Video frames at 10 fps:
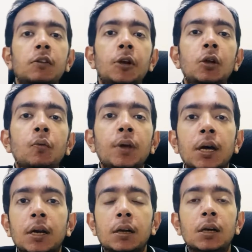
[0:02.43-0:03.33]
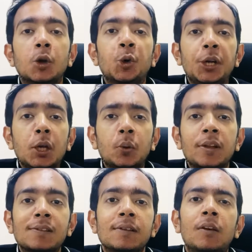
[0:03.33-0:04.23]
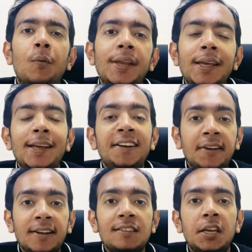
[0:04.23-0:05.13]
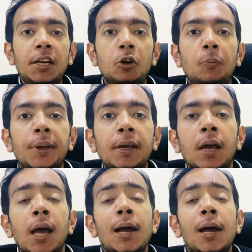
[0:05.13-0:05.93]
video we are going to discuss a very interesting topic,